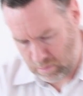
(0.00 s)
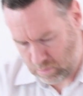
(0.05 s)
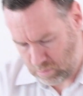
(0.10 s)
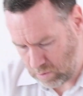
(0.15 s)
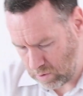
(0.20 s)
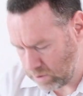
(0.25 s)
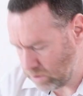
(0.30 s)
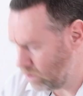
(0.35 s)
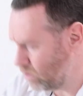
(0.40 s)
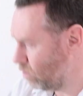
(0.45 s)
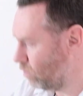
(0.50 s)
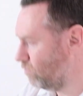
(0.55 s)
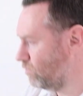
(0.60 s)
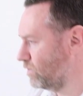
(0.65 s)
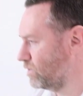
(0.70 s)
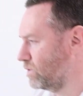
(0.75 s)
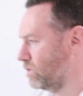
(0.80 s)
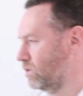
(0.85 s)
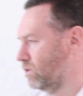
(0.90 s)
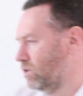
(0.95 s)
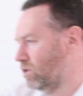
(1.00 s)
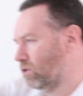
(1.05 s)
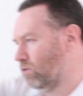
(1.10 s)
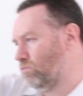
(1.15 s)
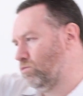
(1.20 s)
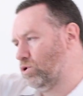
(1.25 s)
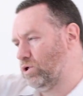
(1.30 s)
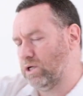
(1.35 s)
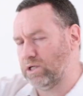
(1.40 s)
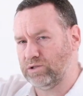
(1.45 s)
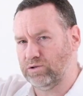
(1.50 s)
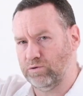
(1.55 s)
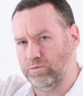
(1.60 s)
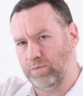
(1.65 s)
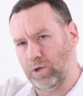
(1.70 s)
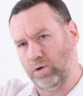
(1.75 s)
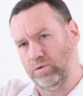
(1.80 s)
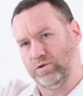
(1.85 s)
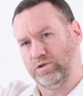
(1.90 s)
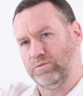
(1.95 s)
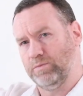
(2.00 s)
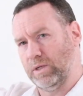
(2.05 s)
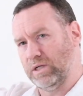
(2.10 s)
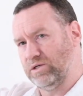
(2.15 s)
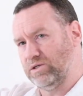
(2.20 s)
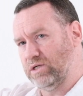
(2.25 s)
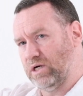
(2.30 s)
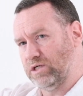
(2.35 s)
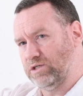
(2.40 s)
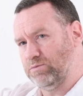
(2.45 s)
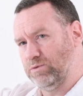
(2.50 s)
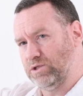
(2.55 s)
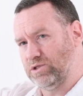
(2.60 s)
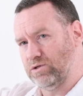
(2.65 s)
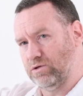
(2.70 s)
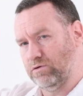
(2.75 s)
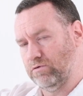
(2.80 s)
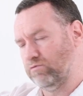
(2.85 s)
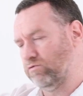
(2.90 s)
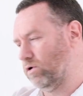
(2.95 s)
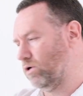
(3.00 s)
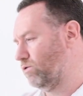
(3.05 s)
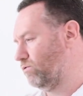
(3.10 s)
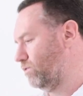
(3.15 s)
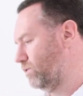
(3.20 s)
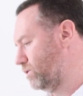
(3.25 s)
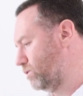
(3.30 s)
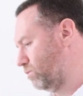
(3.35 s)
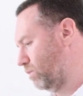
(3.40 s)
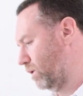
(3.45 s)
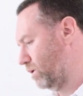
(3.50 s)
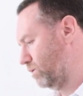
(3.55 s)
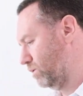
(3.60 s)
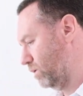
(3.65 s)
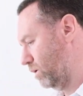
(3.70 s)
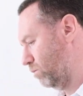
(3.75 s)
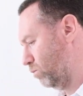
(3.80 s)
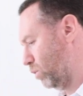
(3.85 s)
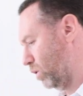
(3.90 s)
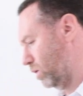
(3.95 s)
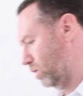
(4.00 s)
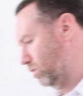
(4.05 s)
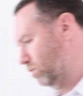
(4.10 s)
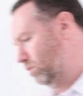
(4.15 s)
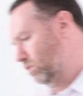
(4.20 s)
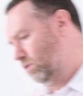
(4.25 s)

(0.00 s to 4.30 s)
Right, and obviously you can put actual Bowens mount attachments on the front of this rather than umbrella.